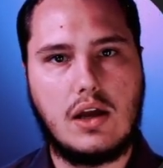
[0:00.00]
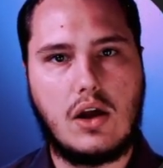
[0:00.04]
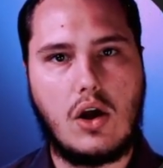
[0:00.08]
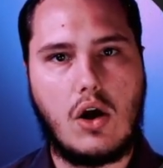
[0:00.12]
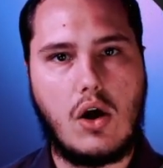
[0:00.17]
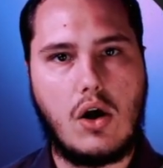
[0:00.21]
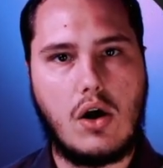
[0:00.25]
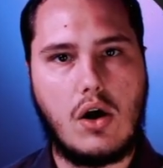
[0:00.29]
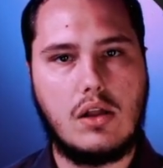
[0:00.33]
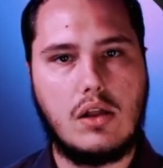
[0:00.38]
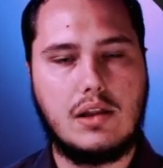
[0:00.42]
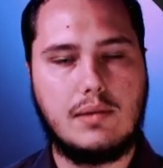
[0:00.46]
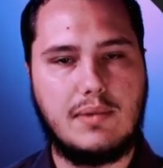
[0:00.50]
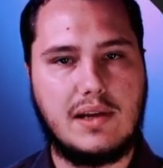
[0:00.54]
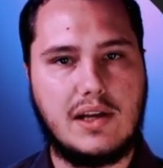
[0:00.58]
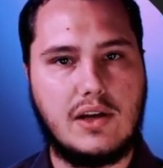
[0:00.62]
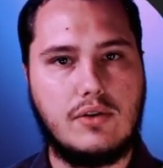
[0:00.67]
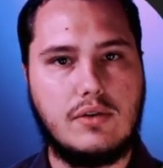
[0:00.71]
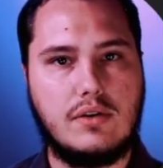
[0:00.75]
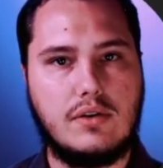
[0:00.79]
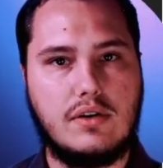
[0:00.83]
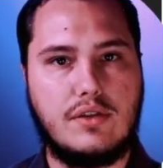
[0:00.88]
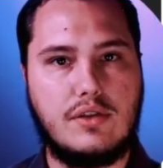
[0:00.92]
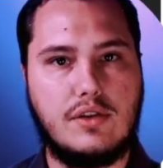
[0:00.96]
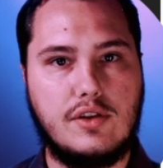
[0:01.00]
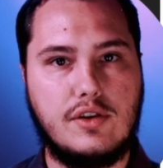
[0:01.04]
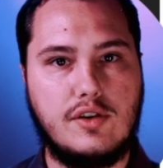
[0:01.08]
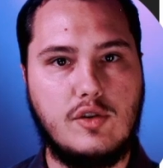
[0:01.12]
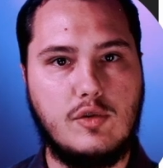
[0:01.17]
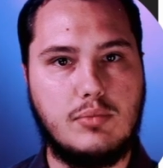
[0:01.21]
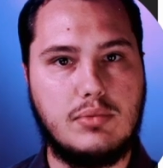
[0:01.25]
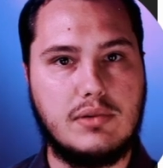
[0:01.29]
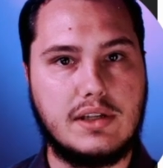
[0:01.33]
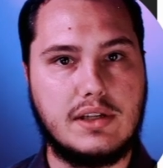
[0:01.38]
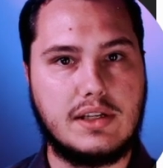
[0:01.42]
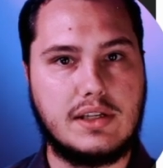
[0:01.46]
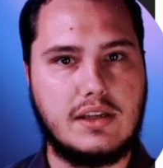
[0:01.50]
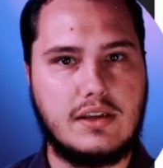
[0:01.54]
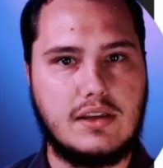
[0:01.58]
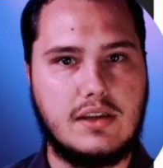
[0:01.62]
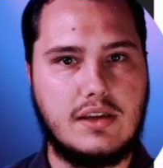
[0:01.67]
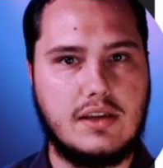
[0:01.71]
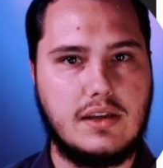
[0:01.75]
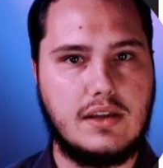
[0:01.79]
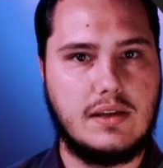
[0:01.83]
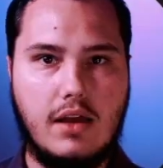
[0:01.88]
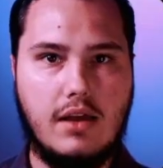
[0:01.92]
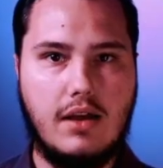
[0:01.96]
all about the duplicate
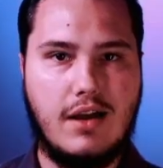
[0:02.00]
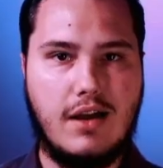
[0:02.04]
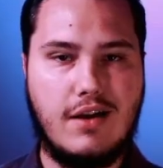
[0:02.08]
key.